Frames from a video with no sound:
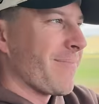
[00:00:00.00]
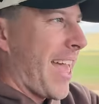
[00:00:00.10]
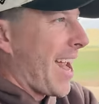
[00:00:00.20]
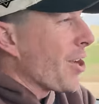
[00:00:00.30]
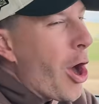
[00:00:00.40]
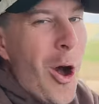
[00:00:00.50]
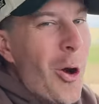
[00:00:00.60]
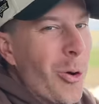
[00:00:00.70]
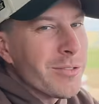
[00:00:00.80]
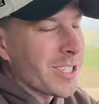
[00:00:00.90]
And I
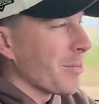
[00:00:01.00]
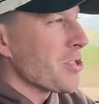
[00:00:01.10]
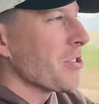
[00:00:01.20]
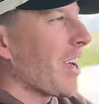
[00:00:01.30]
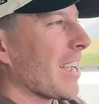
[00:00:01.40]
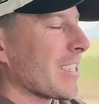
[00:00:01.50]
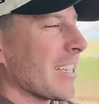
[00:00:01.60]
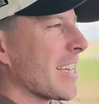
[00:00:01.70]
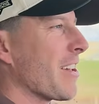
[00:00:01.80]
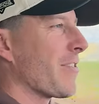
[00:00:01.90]
know some of you guys
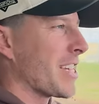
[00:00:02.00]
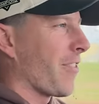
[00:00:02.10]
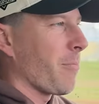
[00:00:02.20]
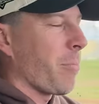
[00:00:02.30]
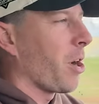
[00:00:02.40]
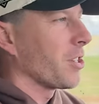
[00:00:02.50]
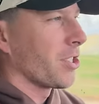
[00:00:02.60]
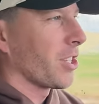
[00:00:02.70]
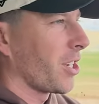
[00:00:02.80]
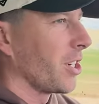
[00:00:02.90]
live in different parts of
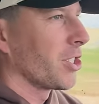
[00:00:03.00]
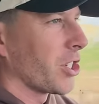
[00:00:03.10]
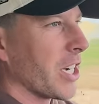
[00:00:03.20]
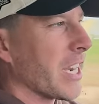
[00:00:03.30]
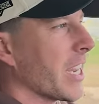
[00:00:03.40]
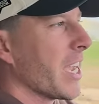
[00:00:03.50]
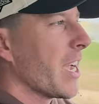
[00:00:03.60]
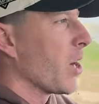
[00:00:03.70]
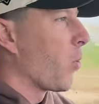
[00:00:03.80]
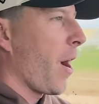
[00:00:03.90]
the country
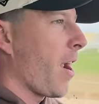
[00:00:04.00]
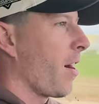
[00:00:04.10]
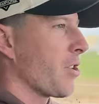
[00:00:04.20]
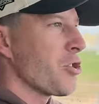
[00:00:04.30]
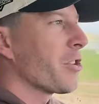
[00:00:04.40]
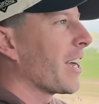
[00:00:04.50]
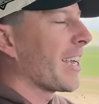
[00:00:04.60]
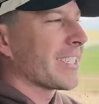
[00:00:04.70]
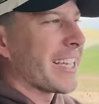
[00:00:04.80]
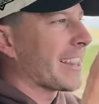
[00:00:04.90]
where you
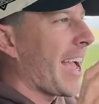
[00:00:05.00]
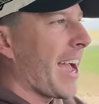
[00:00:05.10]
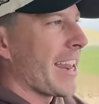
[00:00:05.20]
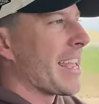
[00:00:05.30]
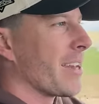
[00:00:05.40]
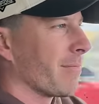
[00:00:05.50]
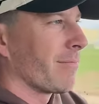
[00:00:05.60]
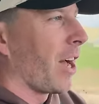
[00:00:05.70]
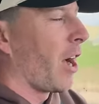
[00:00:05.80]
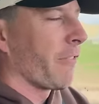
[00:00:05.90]
guys get that in
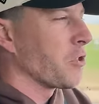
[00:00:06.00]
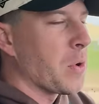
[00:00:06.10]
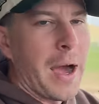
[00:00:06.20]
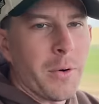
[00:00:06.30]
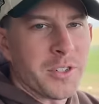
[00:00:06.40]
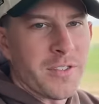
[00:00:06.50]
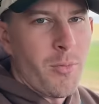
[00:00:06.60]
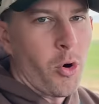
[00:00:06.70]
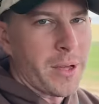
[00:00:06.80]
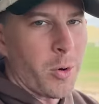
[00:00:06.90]
a few hours of the
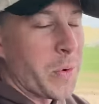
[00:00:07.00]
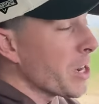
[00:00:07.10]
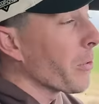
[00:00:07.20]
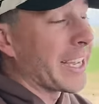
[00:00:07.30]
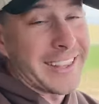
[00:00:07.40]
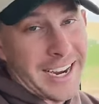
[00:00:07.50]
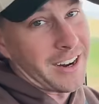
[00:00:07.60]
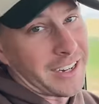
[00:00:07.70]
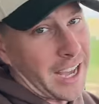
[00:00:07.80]
morning, but we don't get that here in